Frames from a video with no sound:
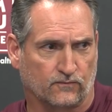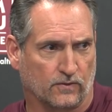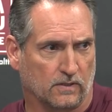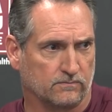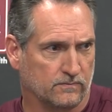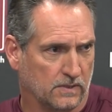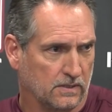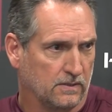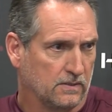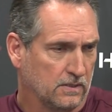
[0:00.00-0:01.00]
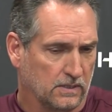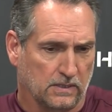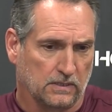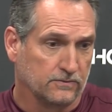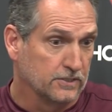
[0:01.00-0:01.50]
from
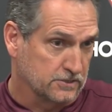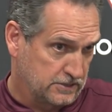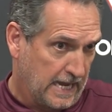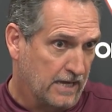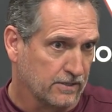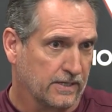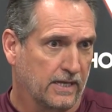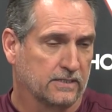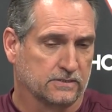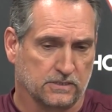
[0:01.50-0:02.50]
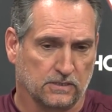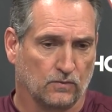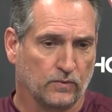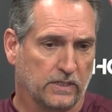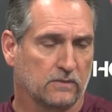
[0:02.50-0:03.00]
this Saturday
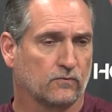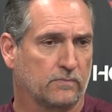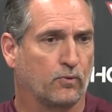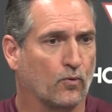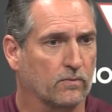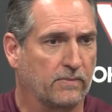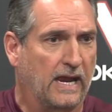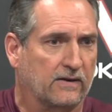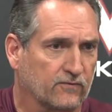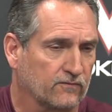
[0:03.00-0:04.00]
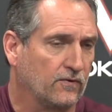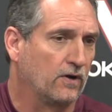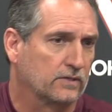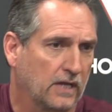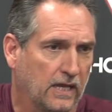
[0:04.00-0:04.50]
until we report back for
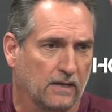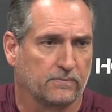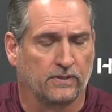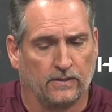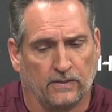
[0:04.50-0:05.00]
fall camp.